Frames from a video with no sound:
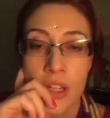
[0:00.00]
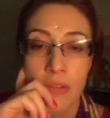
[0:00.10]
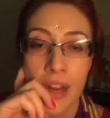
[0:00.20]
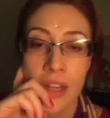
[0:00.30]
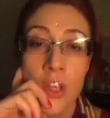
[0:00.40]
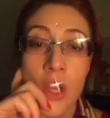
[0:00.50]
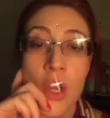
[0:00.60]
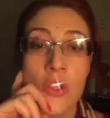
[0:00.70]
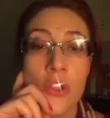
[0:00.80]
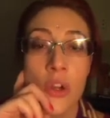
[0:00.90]
Right.
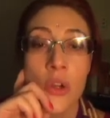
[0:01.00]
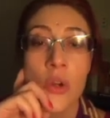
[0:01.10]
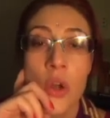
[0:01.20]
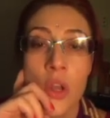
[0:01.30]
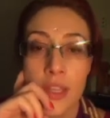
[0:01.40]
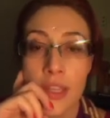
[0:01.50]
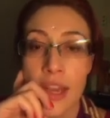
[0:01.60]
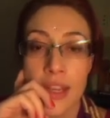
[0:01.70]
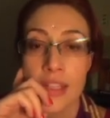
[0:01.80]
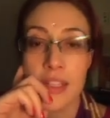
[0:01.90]
So
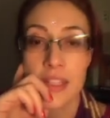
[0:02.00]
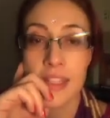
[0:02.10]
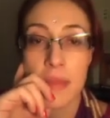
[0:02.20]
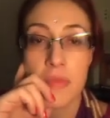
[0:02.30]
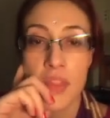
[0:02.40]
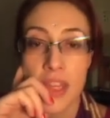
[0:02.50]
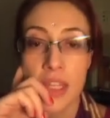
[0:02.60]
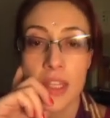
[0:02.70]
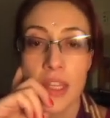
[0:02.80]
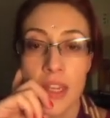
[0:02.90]
yeah, it's the same
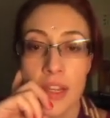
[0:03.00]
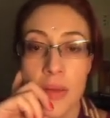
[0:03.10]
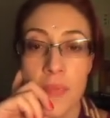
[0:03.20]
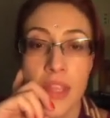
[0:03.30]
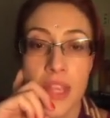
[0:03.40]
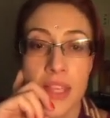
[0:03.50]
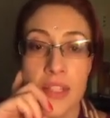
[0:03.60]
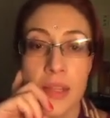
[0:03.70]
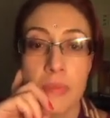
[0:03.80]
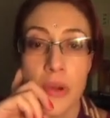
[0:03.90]
thing, is
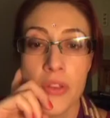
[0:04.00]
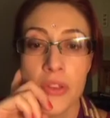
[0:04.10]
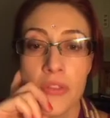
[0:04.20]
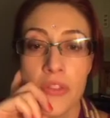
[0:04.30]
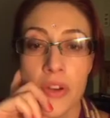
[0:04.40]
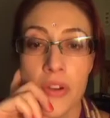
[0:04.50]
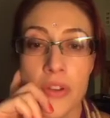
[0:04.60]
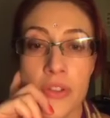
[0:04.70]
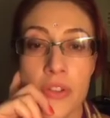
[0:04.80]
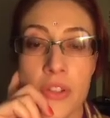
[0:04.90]
that both of
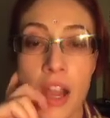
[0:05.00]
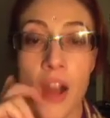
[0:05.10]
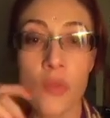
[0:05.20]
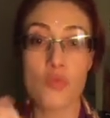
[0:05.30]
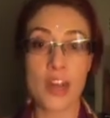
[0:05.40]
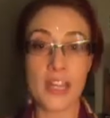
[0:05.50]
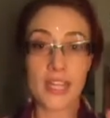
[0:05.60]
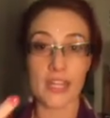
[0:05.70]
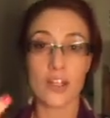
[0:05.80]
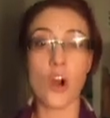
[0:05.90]
those are
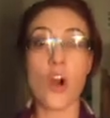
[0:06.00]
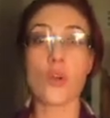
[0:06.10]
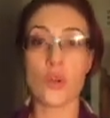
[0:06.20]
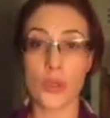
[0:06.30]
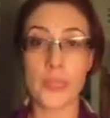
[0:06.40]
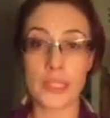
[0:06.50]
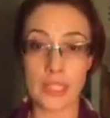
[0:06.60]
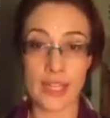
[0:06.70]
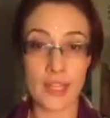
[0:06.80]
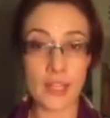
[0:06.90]
running
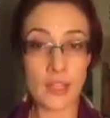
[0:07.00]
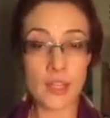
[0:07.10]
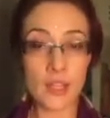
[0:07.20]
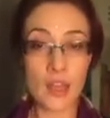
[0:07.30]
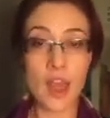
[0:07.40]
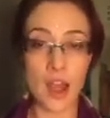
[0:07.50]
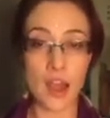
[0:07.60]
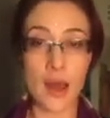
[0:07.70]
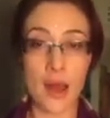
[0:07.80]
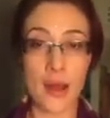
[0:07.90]
congruently,
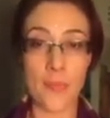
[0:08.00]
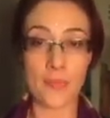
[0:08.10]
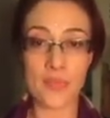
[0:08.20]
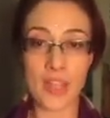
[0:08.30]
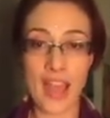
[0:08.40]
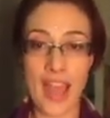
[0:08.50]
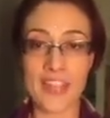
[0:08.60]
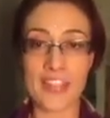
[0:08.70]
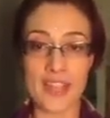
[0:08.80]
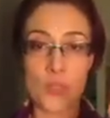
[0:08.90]

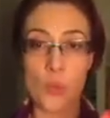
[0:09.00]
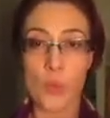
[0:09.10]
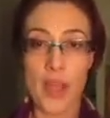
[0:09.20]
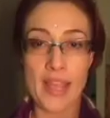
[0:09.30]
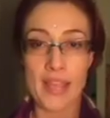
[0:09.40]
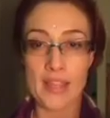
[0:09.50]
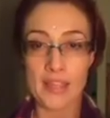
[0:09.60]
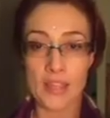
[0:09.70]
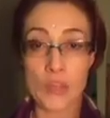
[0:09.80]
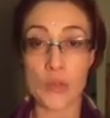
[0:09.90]
and there's a way
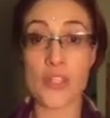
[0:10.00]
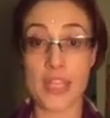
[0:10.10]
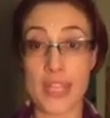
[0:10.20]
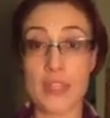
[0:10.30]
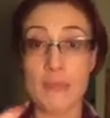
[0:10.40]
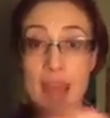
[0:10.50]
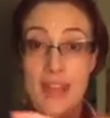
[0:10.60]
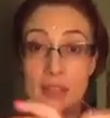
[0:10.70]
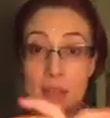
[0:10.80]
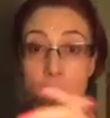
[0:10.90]
that you see them
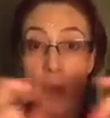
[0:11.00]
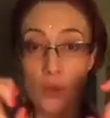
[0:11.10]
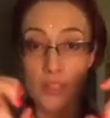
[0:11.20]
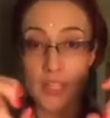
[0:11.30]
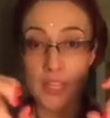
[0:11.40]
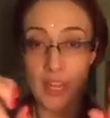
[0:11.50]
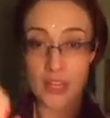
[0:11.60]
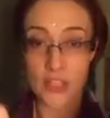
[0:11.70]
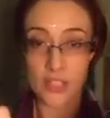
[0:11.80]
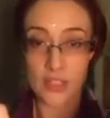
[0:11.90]
as opposing
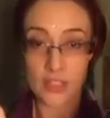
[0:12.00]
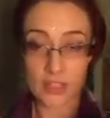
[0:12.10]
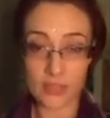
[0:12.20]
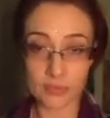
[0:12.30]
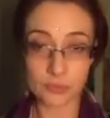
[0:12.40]
energies.